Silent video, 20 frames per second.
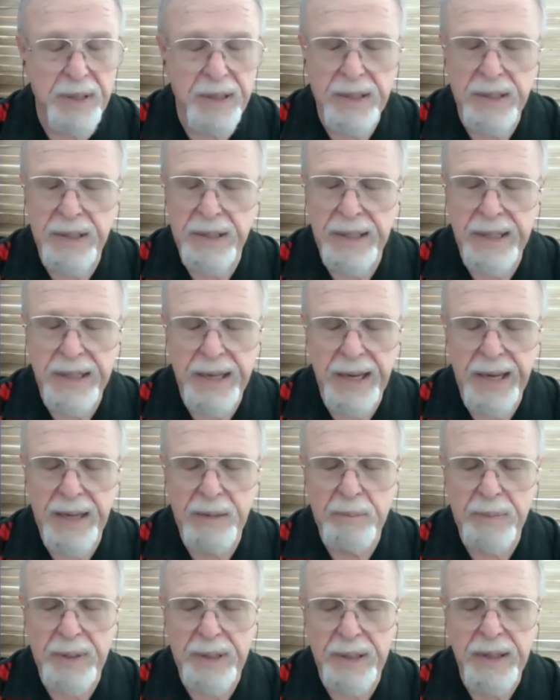mean that they
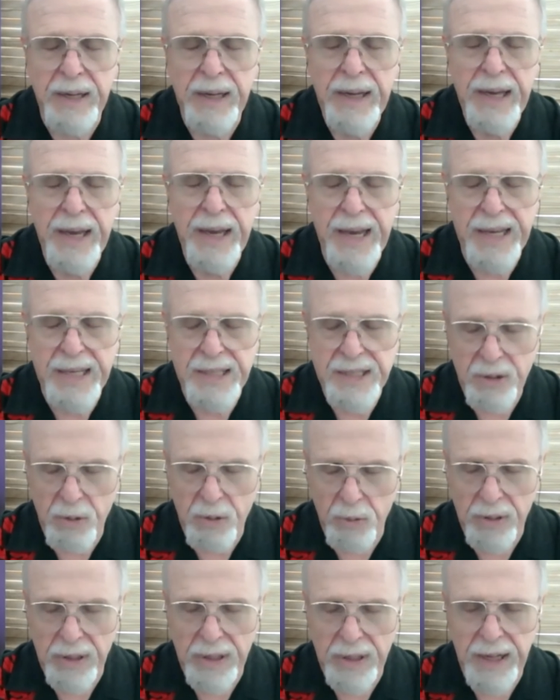can't be
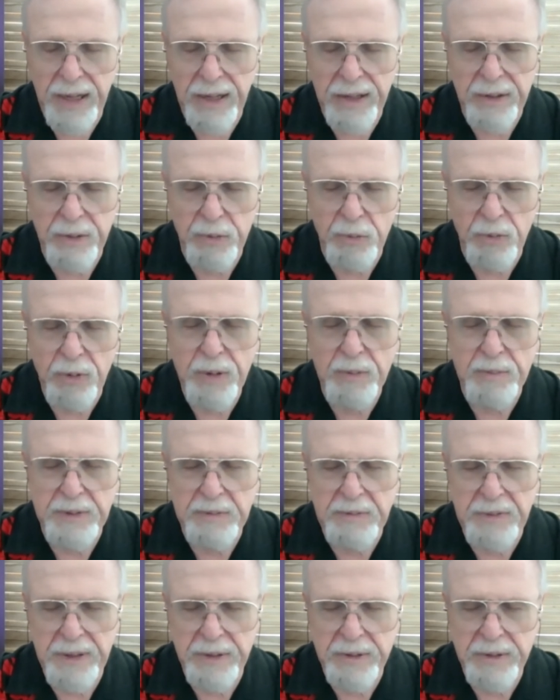escorted out of the room
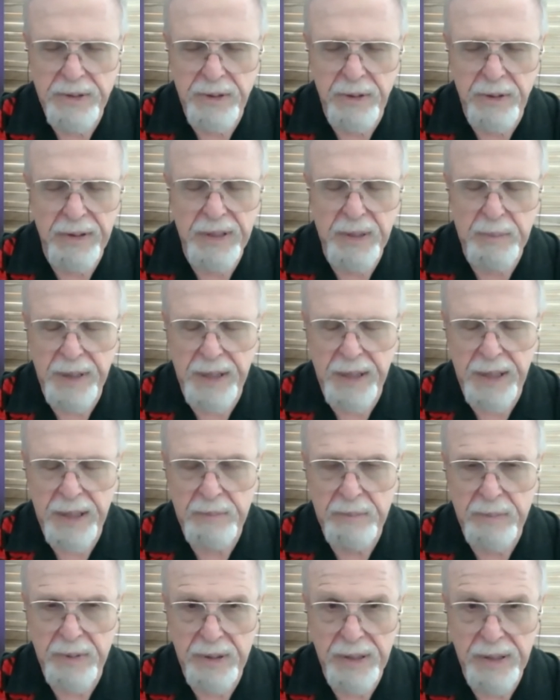if they're starting to
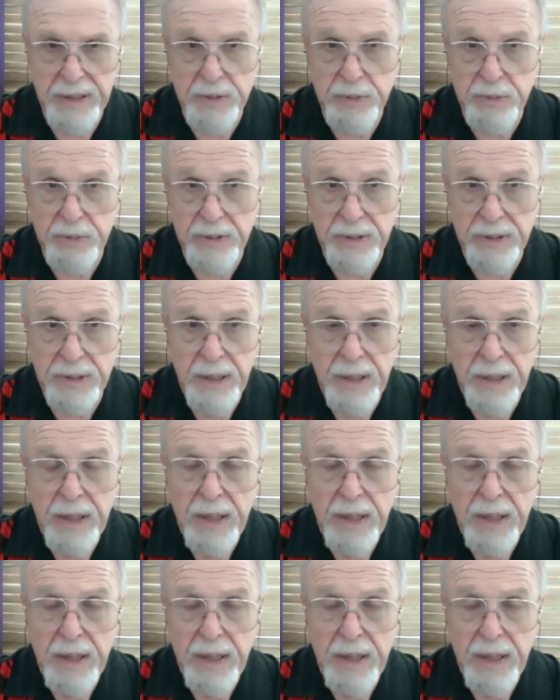become belligerent.